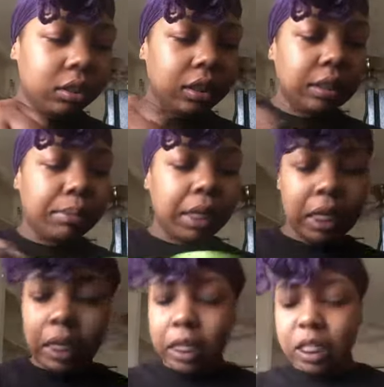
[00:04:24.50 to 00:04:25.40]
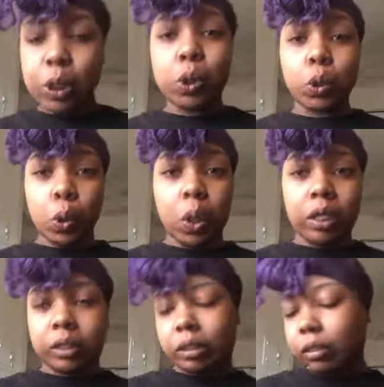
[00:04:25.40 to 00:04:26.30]
just to make it like dark.
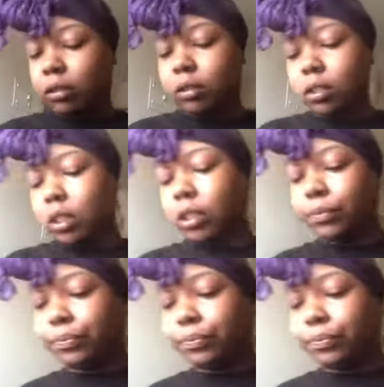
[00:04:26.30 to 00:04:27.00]
And